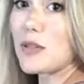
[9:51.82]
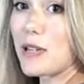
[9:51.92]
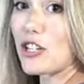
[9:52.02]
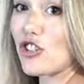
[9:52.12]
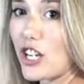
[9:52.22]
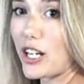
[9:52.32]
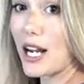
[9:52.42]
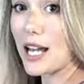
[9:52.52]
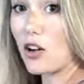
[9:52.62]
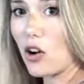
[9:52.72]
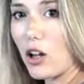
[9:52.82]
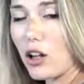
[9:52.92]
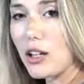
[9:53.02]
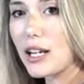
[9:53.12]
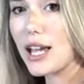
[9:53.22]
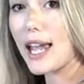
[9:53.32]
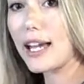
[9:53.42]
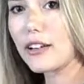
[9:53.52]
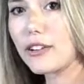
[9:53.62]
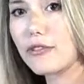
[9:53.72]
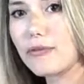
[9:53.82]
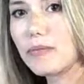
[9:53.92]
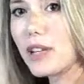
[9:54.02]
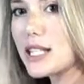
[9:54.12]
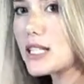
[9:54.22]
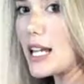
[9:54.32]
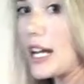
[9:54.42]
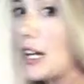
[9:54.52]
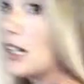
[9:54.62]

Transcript: to be sheer at all. And let's see,